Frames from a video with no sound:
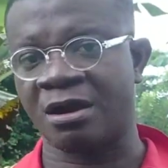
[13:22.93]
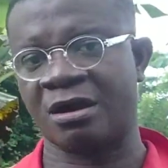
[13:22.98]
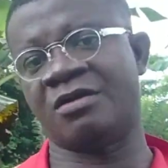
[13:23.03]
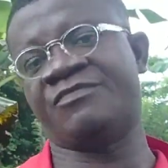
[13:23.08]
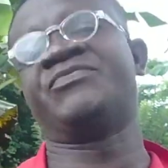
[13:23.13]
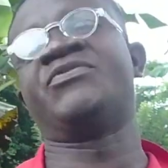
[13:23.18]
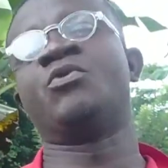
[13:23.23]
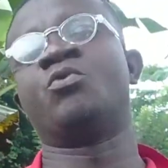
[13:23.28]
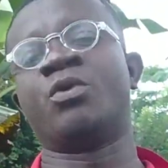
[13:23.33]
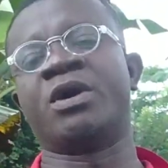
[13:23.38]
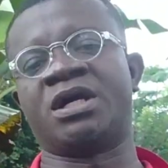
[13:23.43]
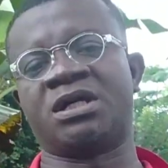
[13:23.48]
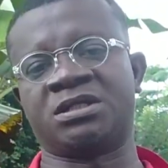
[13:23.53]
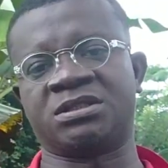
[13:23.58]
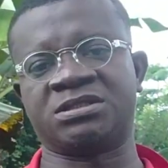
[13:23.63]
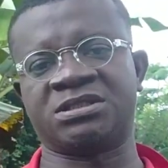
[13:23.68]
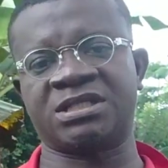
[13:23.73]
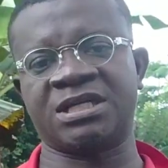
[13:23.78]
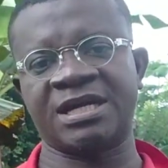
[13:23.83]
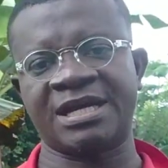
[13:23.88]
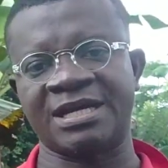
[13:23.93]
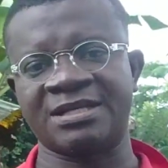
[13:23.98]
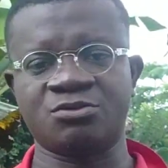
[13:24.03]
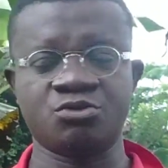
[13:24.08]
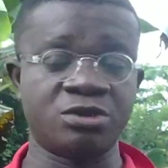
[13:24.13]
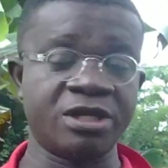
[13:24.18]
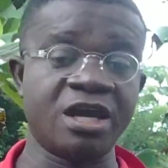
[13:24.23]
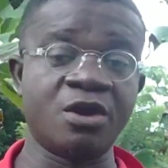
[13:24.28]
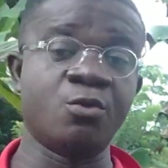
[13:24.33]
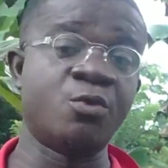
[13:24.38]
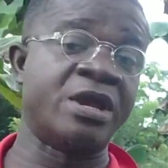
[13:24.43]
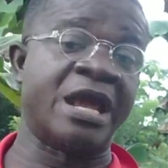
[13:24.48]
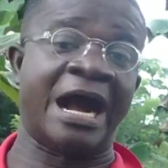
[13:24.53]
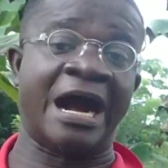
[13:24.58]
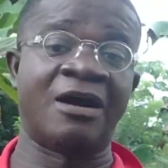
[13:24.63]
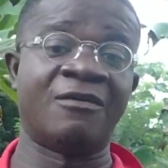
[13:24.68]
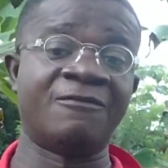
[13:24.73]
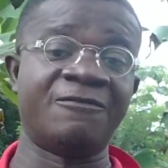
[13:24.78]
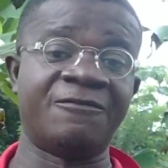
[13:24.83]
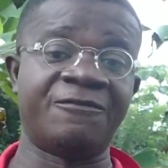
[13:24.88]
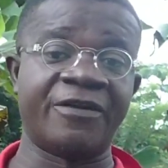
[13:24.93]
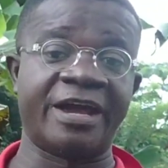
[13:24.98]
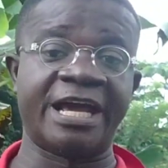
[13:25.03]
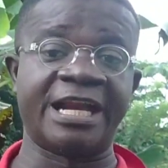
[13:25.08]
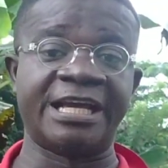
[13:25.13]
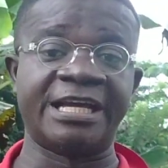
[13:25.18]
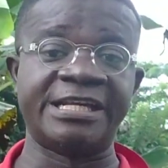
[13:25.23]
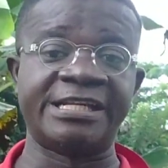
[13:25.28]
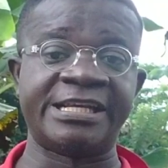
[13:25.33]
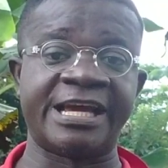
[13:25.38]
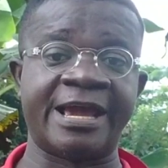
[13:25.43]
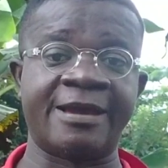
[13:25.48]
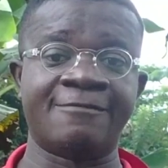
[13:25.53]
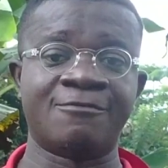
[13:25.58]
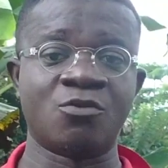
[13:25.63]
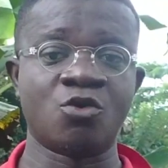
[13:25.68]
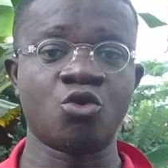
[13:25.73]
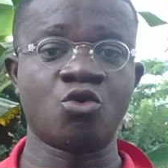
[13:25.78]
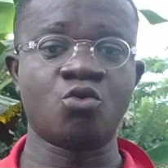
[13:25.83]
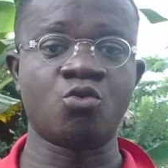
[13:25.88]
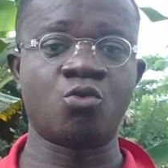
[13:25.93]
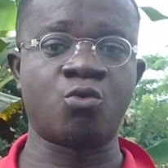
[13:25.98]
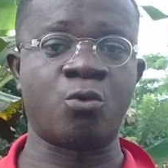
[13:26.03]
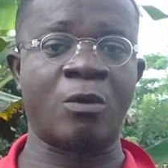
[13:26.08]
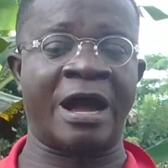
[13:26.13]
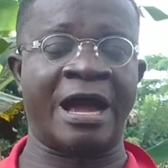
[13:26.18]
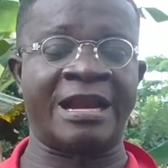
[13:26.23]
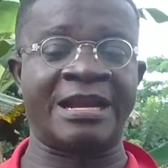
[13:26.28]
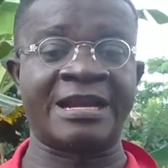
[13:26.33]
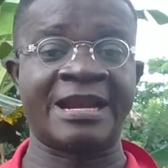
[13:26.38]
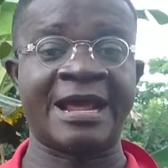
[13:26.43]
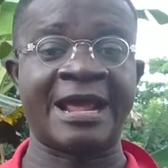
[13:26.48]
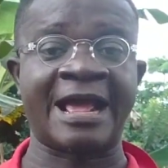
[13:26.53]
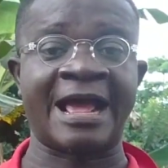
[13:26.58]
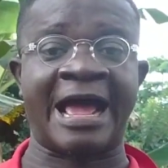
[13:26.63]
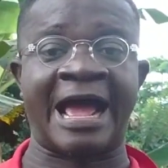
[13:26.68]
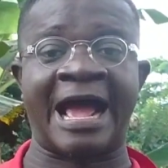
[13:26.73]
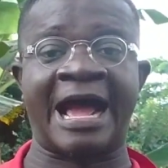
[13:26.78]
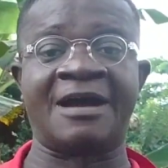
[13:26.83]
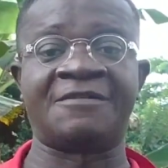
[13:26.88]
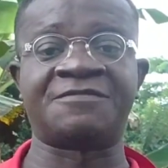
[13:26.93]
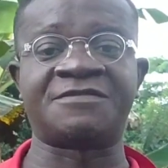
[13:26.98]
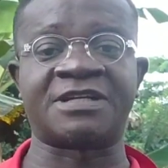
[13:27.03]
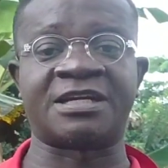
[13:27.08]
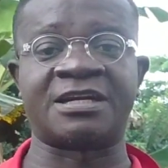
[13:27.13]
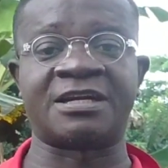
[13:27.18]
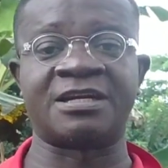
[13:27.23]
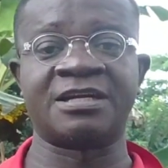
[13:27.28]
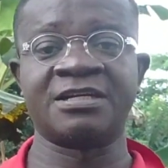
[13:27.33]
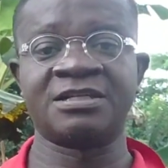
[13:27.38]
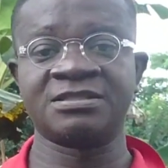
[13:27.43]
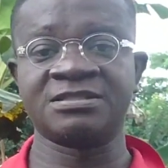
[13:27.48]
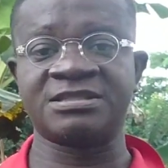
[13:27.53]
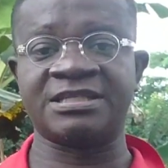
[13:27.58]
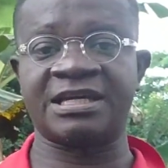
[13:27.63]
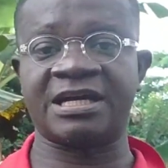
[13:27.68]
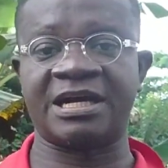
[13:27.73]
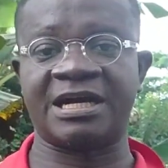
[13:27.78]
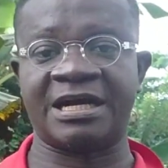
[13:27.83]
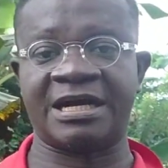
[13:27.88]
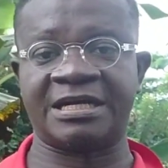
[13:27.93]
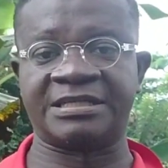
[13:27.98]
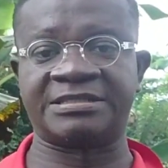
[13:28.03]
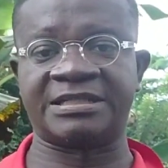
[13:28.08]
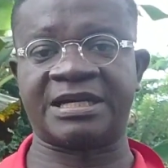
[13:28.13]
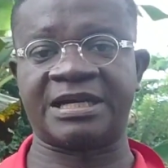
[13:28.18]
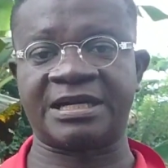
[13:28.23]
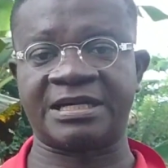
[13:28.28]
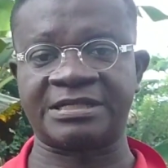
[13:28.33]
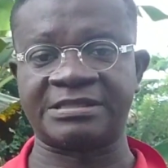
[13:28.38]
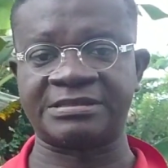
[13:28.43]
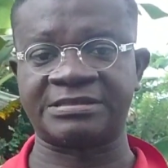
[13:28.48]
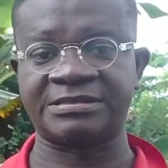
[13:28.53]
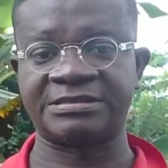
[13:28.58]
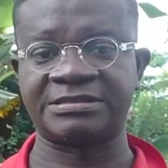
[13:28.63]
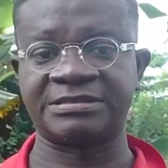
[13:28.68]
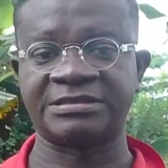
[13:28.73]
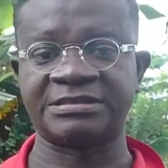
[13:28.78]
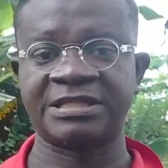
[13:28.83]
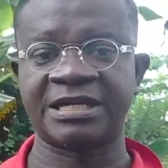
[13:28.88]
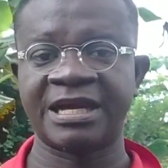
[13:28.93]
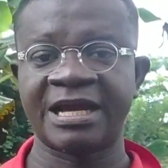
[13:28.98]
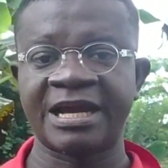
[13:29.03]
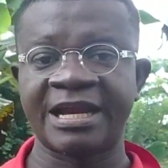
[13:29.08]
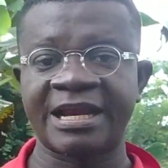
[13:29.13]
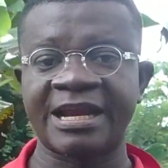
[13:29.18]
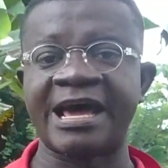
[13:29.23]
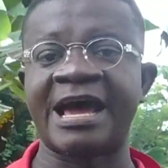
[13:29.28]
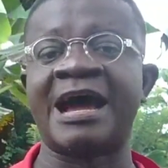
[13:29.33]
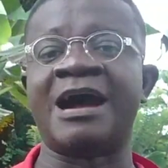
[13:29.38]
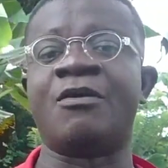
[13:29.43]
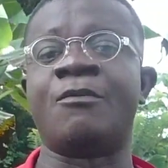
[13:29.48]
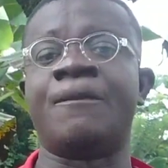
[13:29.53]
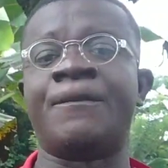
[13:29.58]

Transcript: of the world, and today we are unveiling them one after the other. Now